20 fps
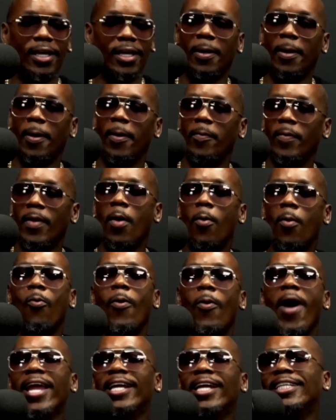of
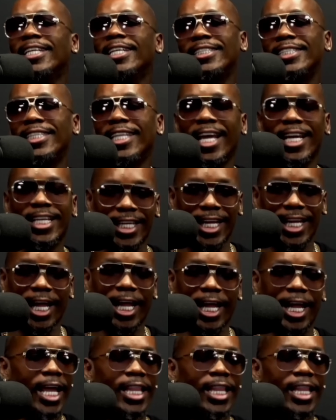whiteness that day,